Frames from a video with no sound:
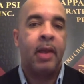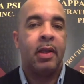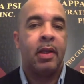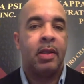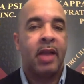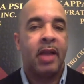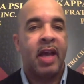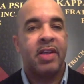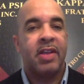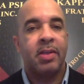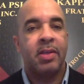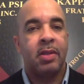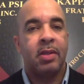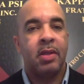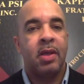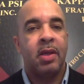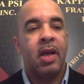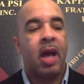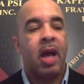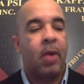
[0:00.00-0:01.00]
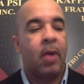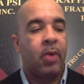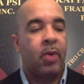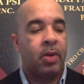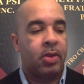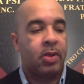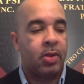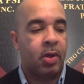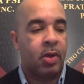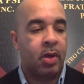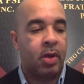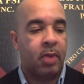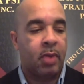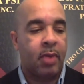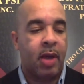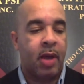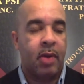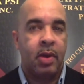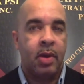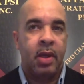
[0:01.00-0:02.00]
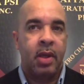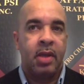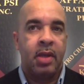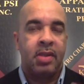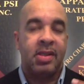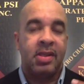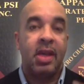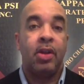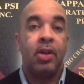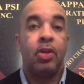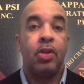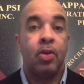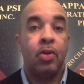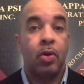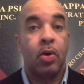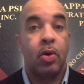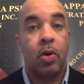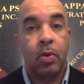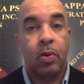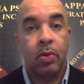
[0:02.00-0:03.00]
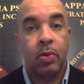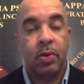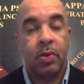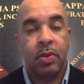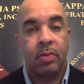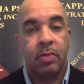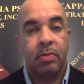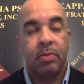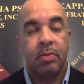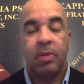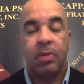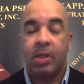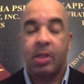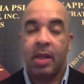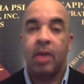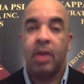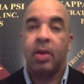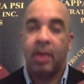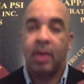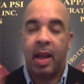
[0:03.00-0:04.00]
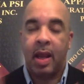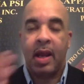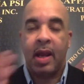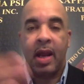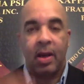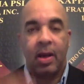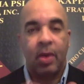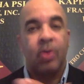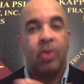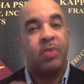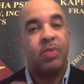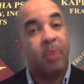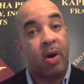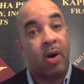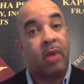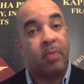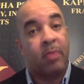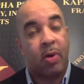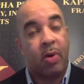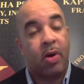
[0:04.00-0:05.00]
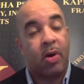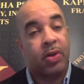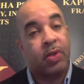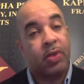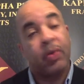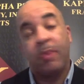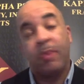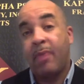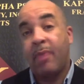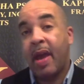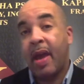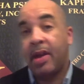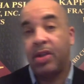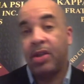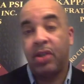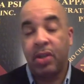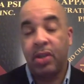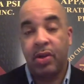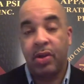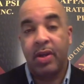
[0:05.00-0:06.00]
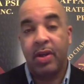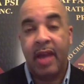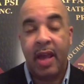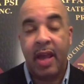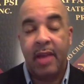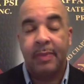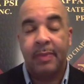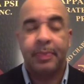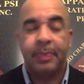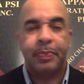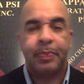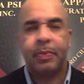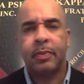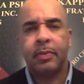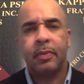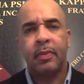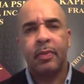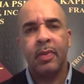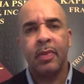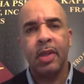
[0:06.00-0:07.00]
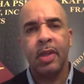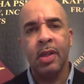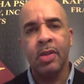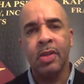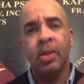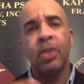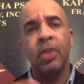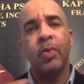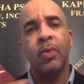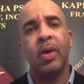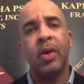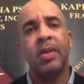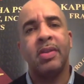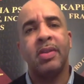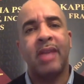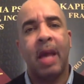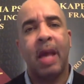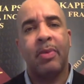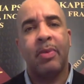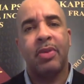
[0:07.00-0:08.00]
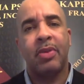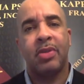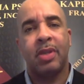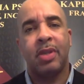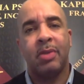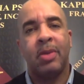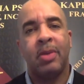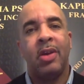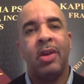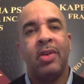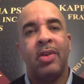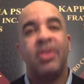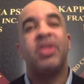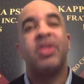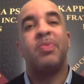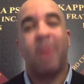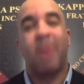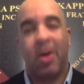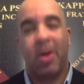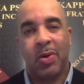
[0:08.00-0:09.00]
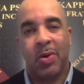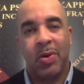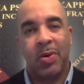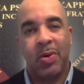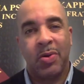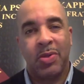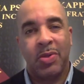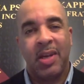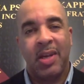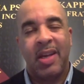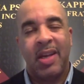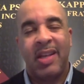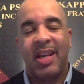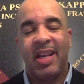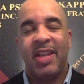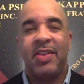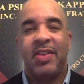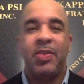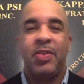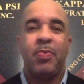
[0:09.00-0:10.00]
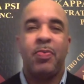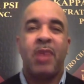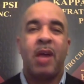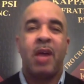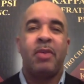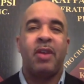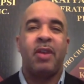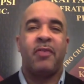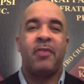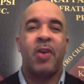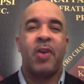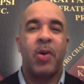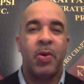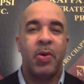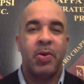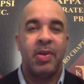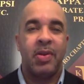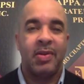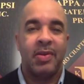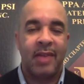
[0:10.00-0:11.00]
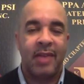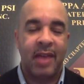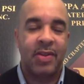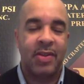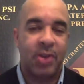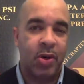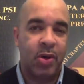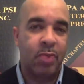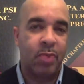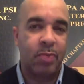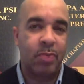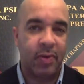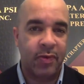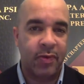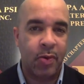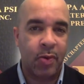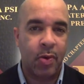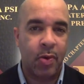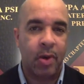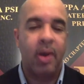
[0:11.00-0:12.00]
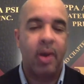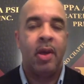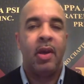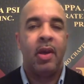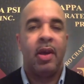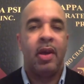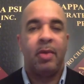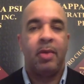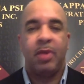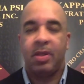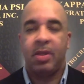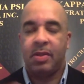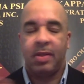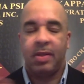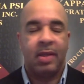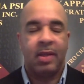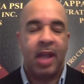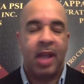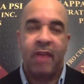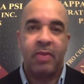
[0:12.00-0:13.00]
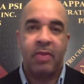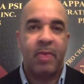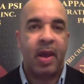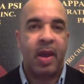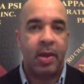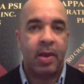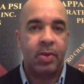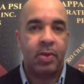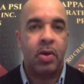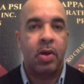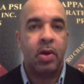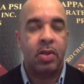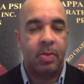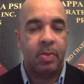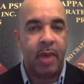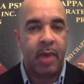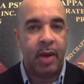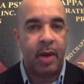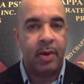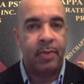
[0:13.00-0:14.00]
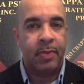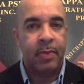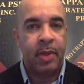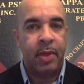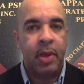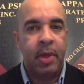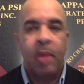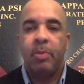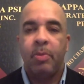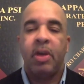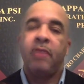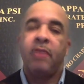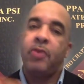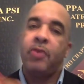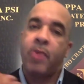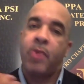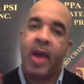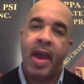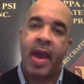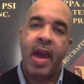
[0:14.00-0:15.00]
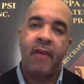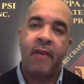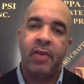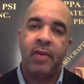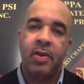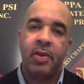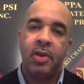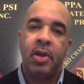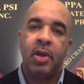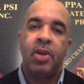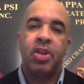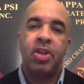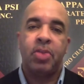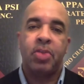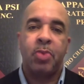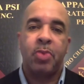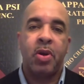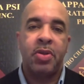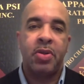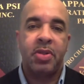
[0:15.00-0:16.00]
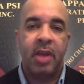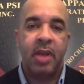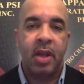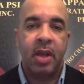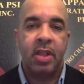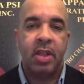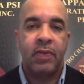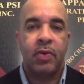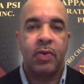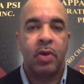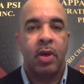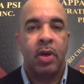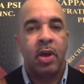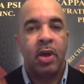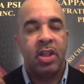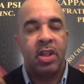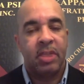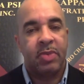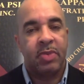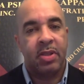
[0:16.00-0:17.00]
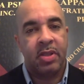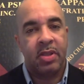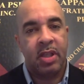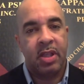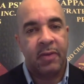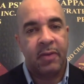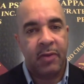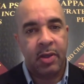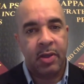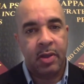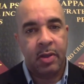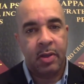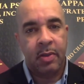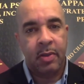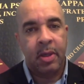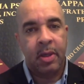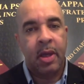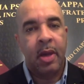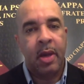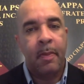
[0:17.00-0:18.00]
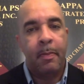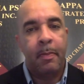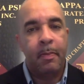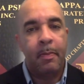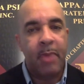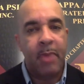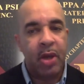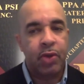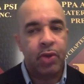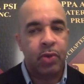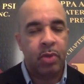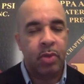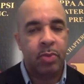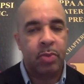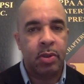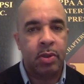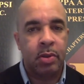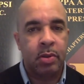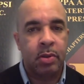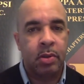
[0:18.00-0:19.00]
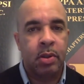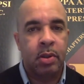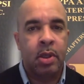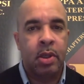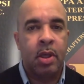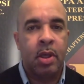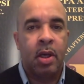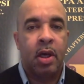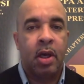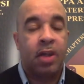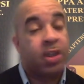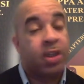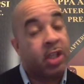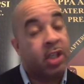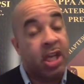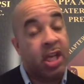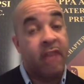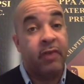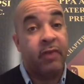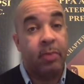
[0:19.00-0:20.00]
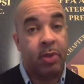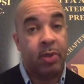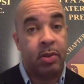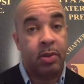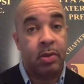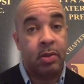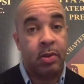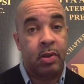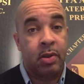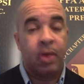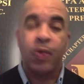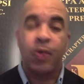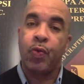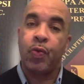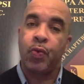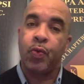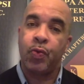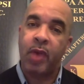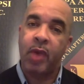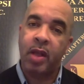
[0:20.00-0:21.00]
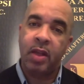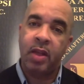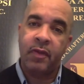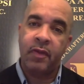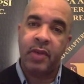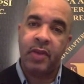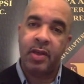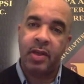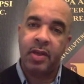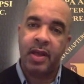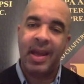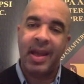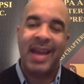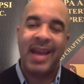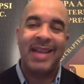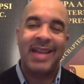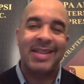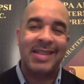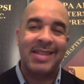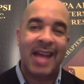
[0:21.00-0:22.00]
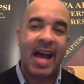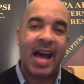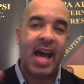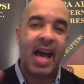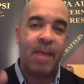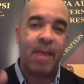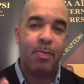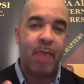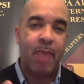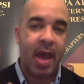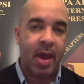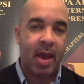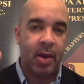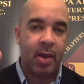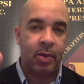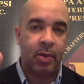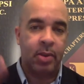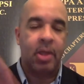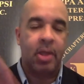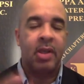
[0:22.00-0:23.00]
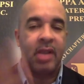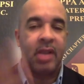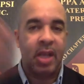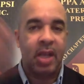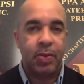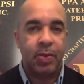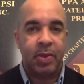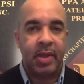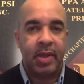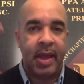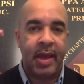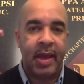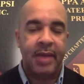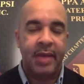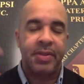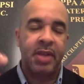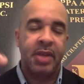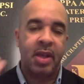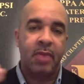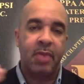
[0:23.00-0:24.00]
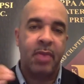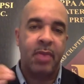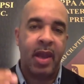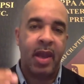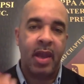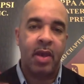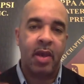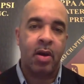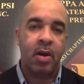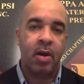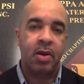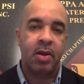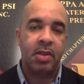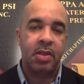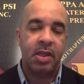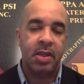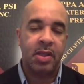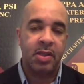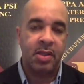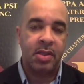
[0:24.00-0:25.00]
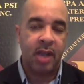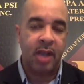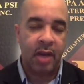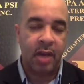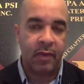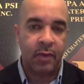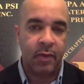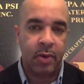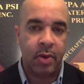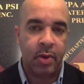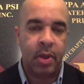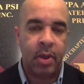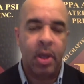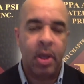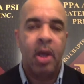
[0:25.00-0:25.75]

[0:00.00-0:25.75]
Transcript: Lastly, I want to talk about setting your goals. That kind of goes part and parcel with managing your day. So you want to establish some SMART goals. Now, you probably have heard that term before, and because everybody talks about it. But if you haven't, SMART stands for specific, measurable, achievable, relevant, and time-bound. That's what the SMART stand for.